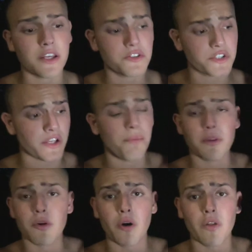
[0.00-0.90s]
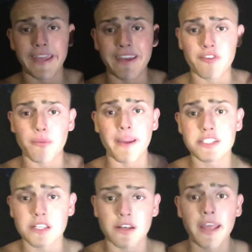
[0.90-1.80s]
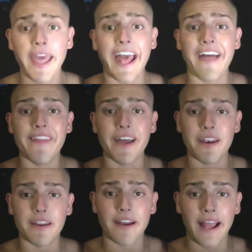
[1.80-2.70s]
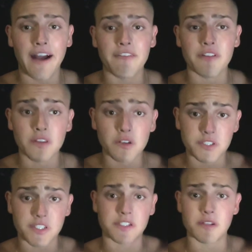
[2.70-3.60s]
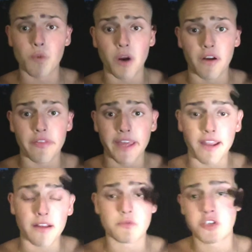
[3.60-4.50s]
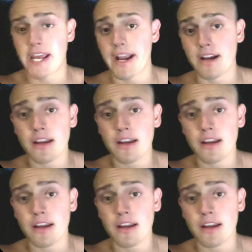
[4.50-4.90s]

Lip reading: You just upload all the information and then have a little system where they check